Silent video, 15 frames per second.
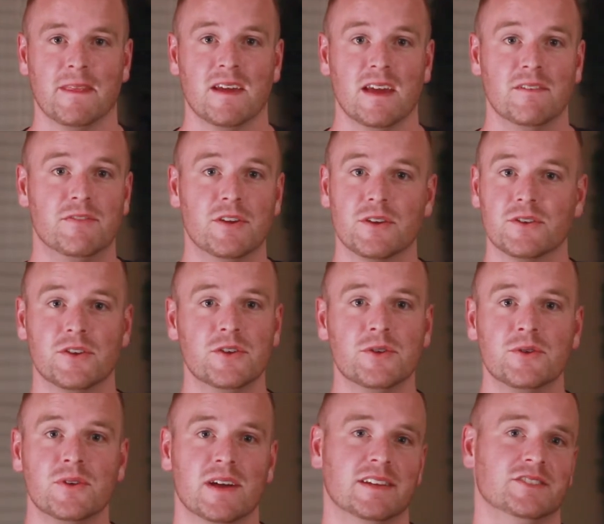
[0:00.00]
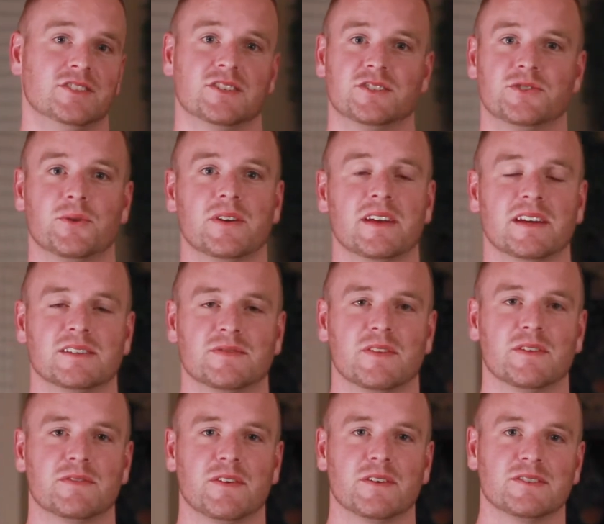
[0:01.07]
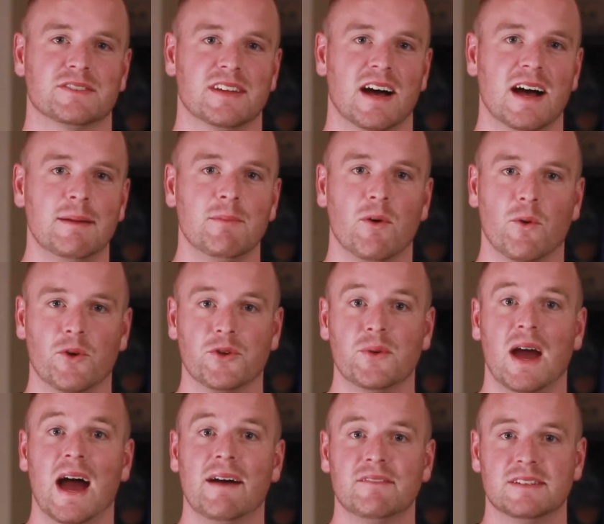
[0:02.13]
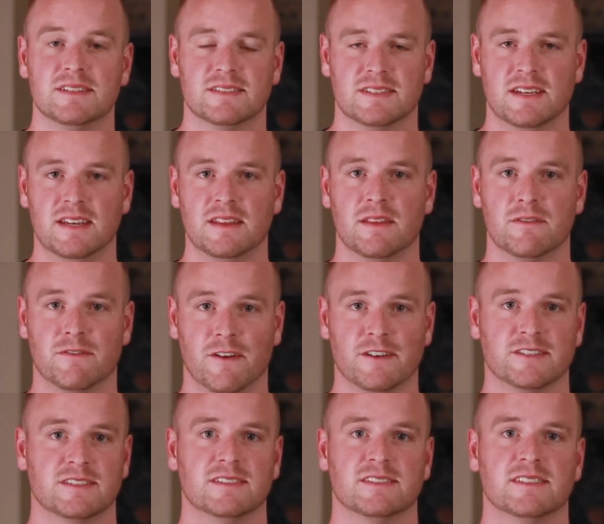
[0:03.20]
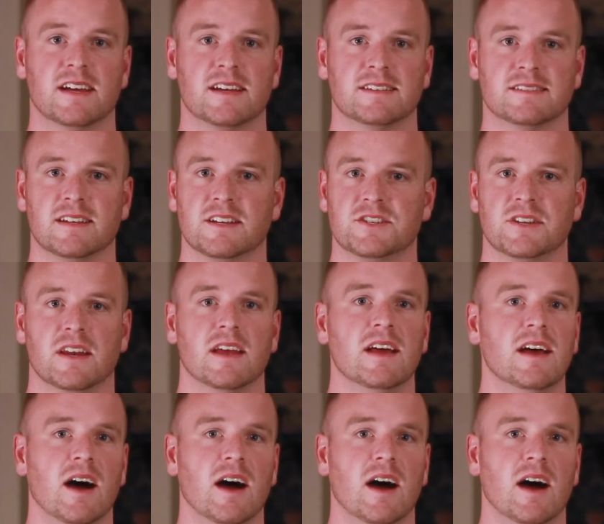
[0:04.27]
If you're new and just joining us for the first time, or you haven't seen the first and second session,